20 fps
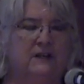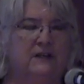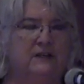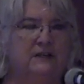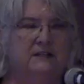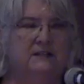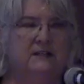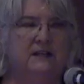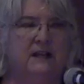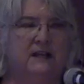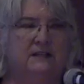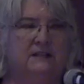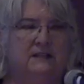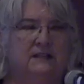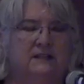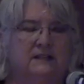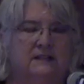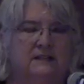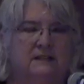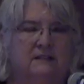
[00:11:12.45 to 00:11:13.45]
is the
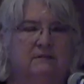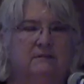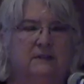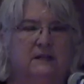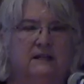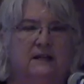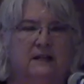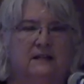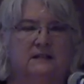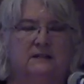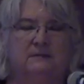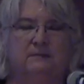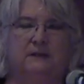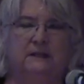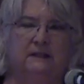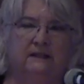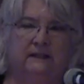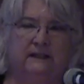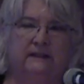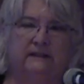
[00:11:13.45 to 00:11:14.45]
idea that something has to be
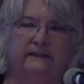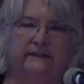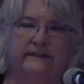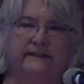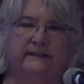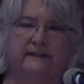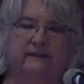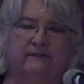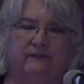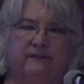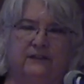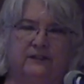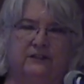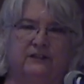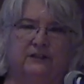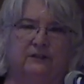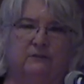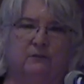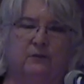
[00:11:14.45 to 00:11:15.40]
legally sufficient.